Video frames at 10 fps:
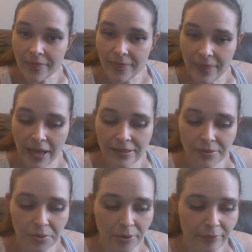That
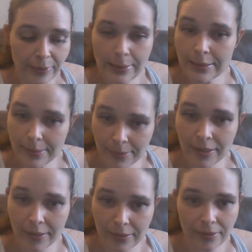sort of
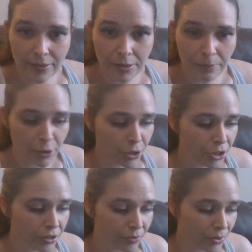instigated this
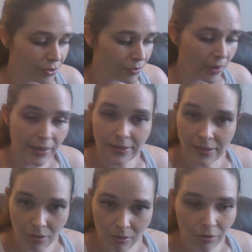purchase, which is why it's
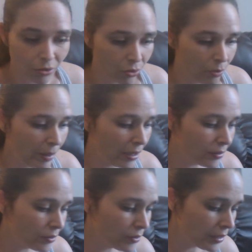all cocoa
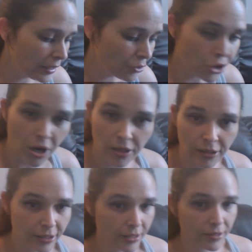powders and
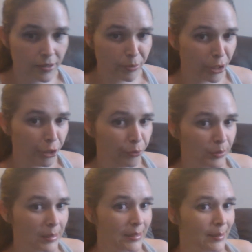chocolate sprinkled.
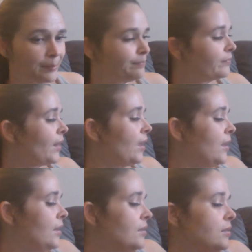
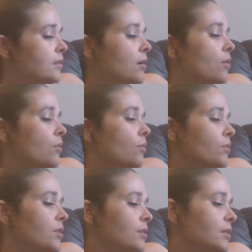So
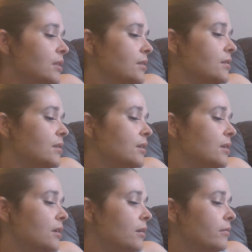this is
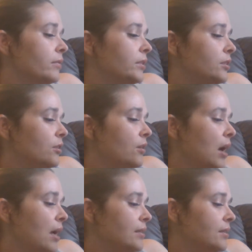the
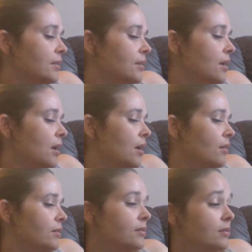Aristocrat.
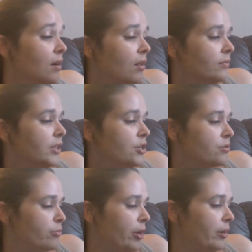This is the Olive
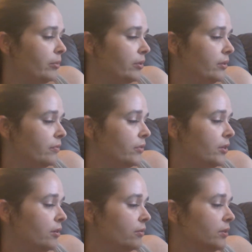Nation brand, I believe.
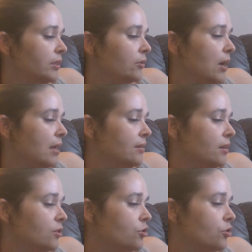The Aristocrat
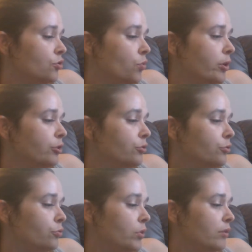Dutch
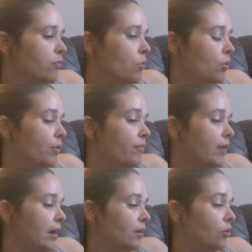2224
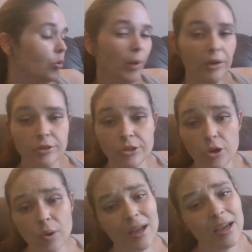fat cocoa powder.
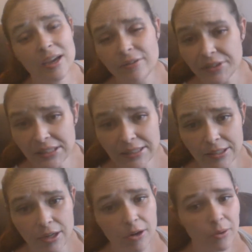So if you didn't
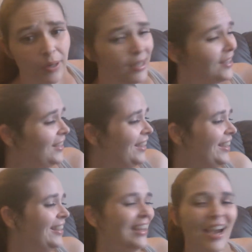know,
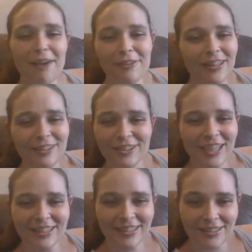I feel like you
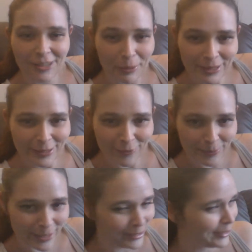guys get so much
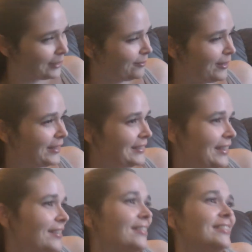information and rants
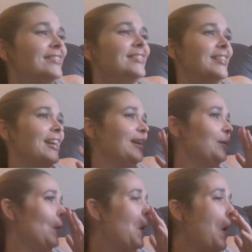out of this
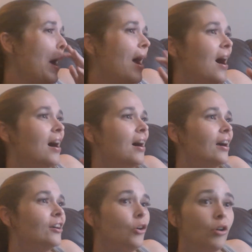channel.
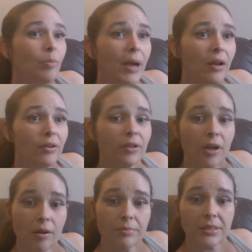Cocoa powder
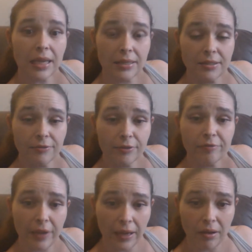comes at
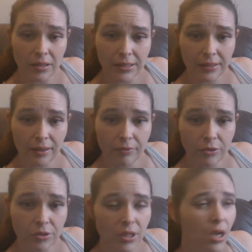different fat content
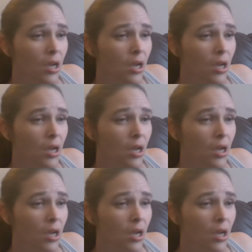levels.